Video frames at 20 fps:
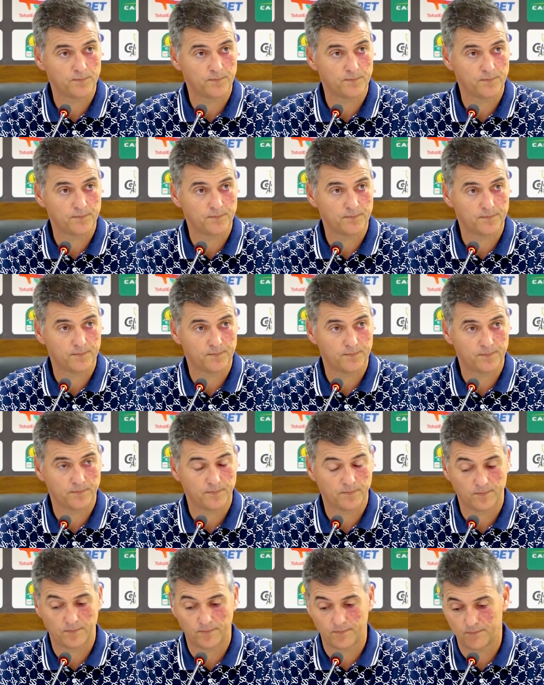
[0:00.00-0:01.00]

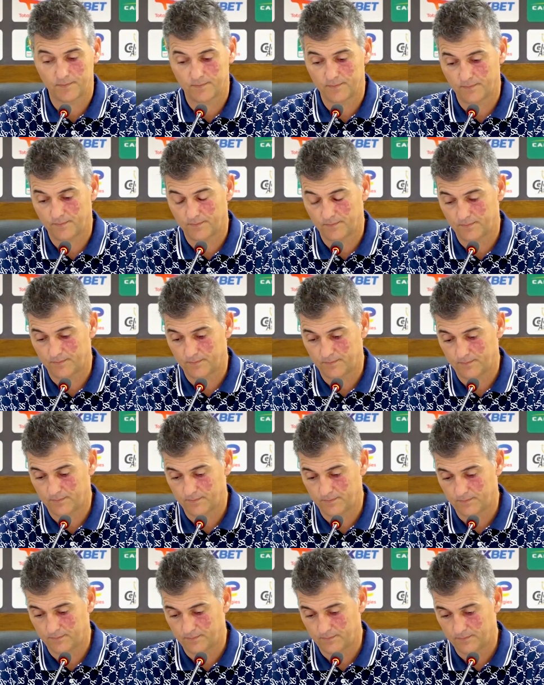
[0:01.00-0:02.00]

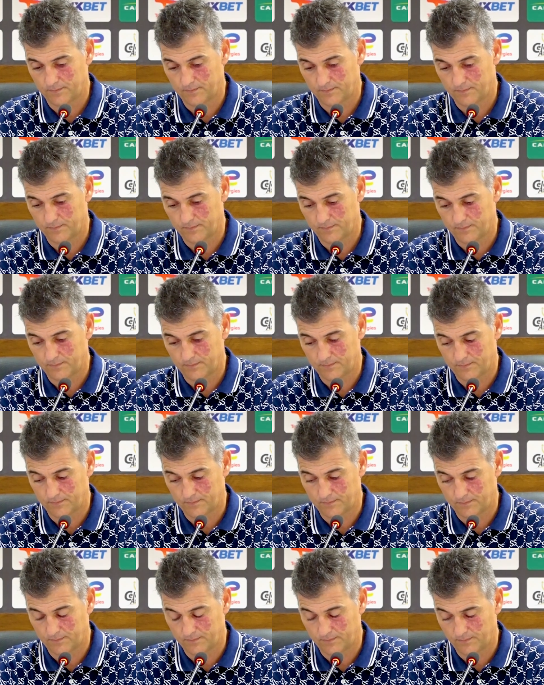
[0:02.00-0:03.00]

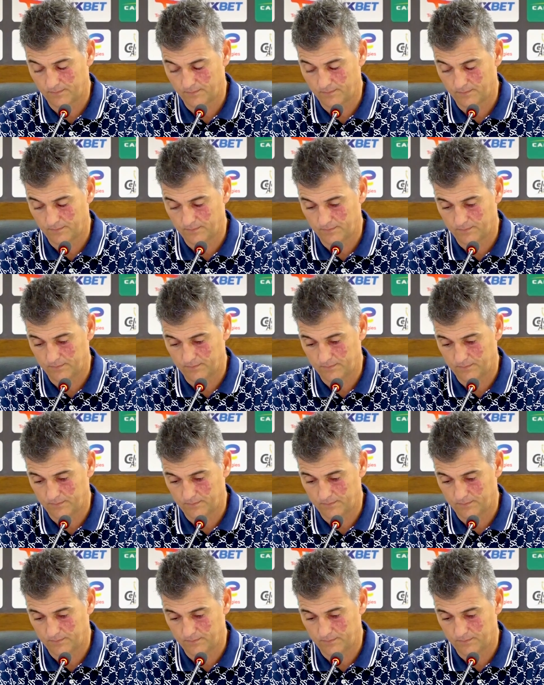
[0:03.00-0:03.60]
(no one is talking)